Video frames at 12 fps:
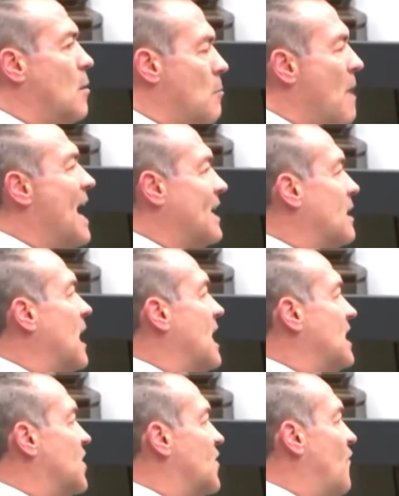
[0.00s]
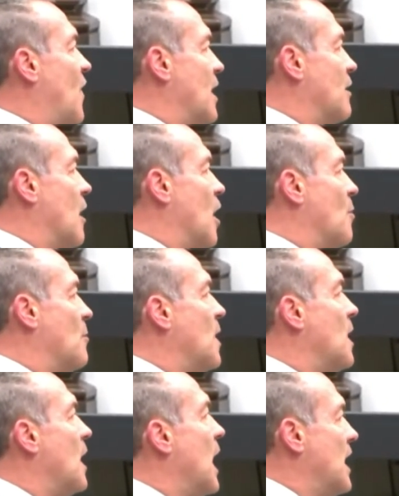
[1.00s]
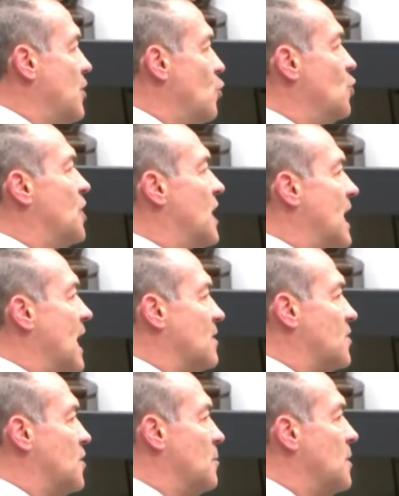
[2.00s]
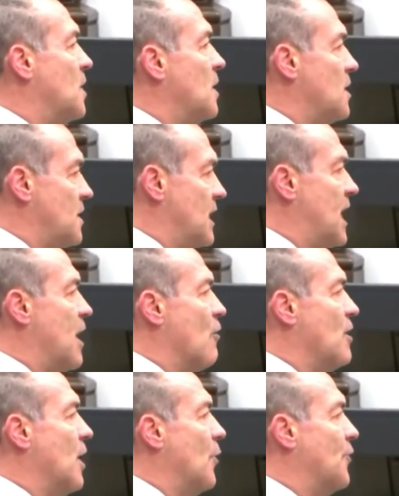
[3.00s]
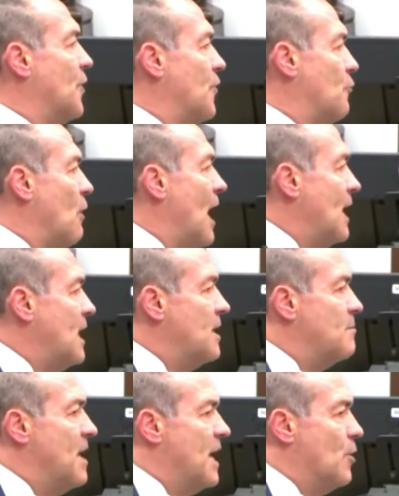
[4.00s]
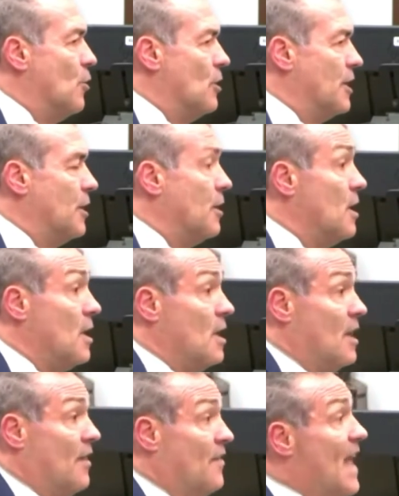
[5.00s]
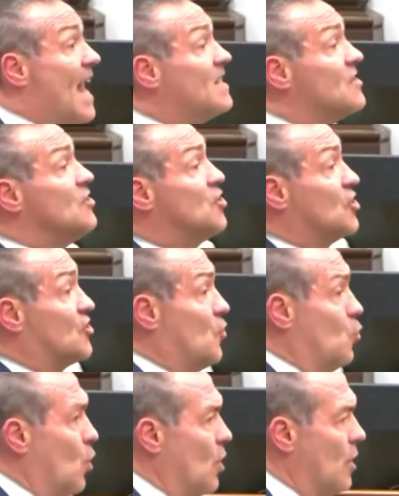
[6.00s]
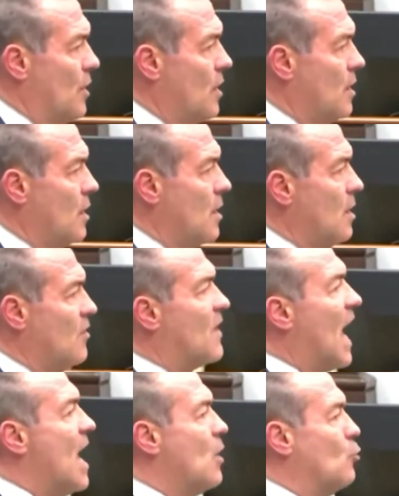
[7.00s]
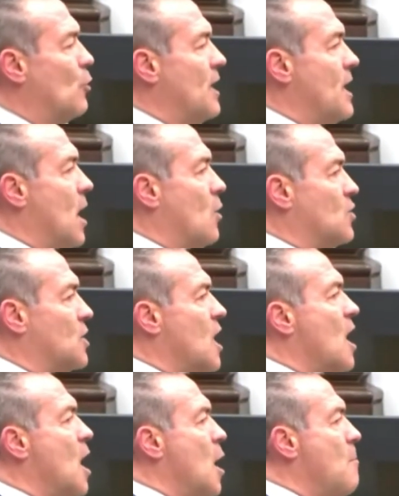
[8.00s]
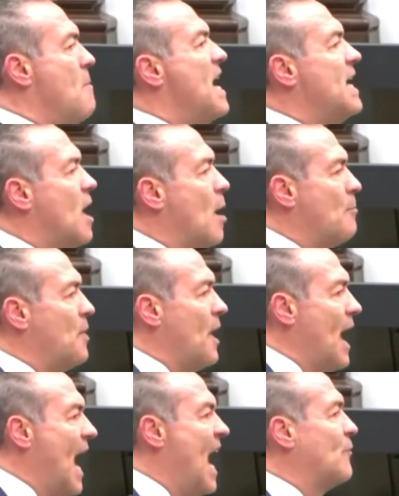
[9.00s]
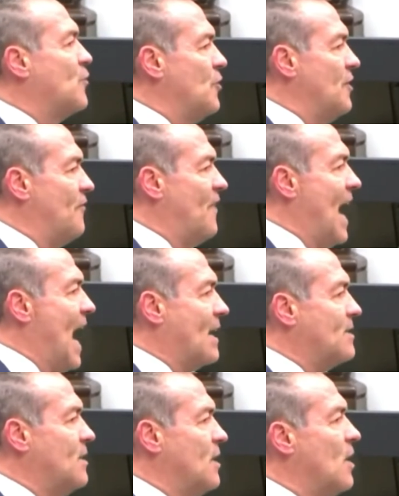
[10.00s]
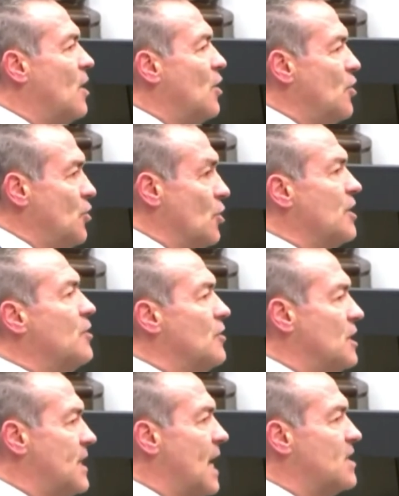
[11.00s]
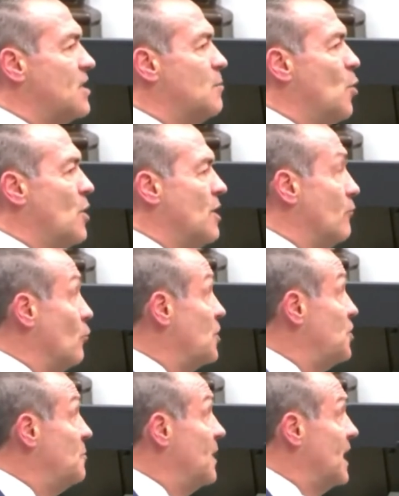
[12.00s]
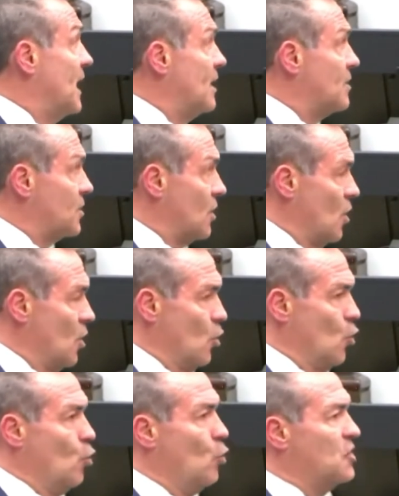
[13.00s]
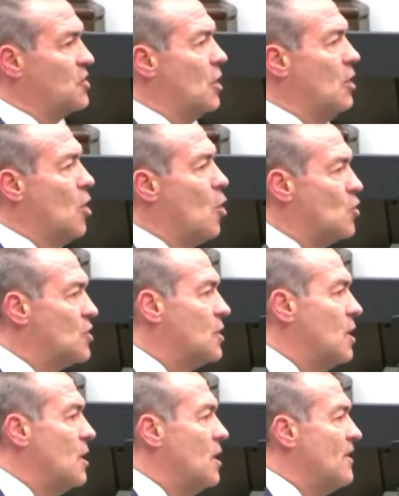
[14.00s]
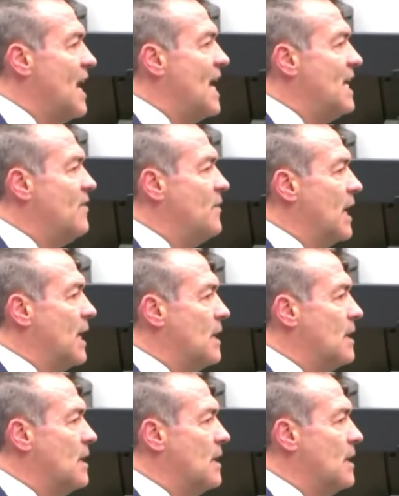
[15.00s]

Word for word: my client's firearm and use it against him to carry out the threat he had made earlier. That isn't just the word of Kyle Rittenhouse made up after the fact. You'll hear the testimony of Richie McGinnis, who was close that evening.